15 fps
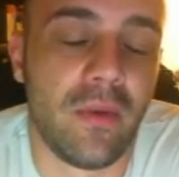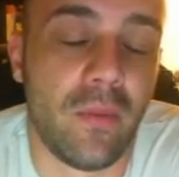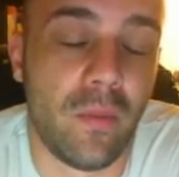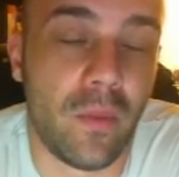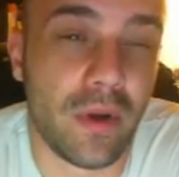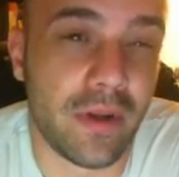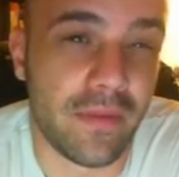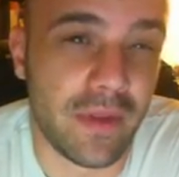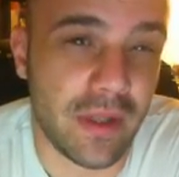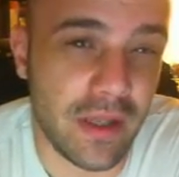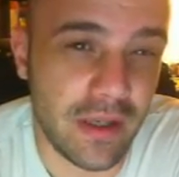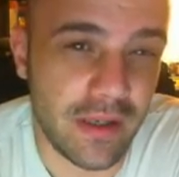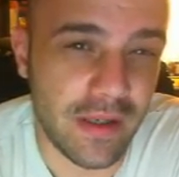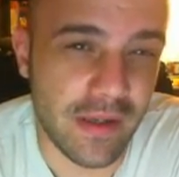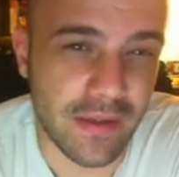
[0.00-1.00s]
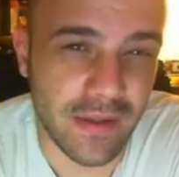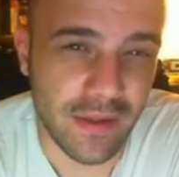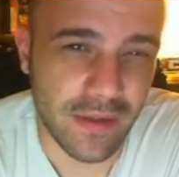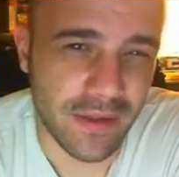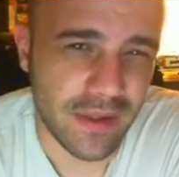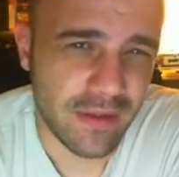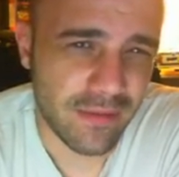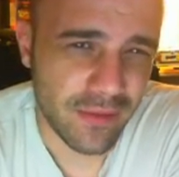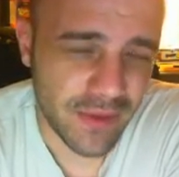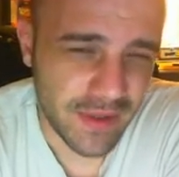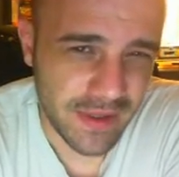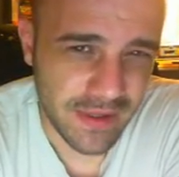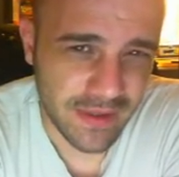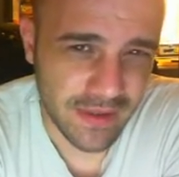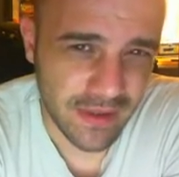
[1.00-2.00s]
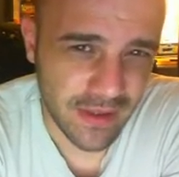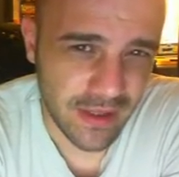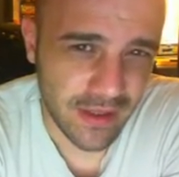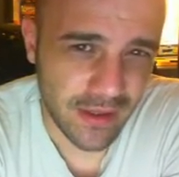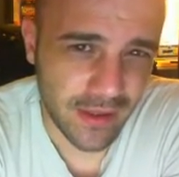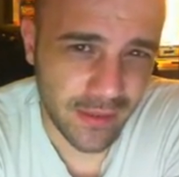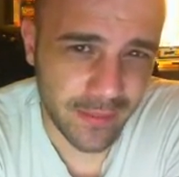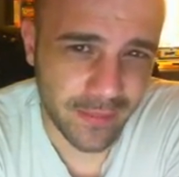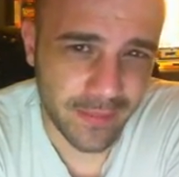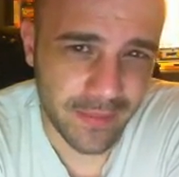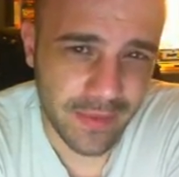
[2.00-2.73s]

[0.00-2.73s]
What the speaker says: one of the endings, there are several endings in the game.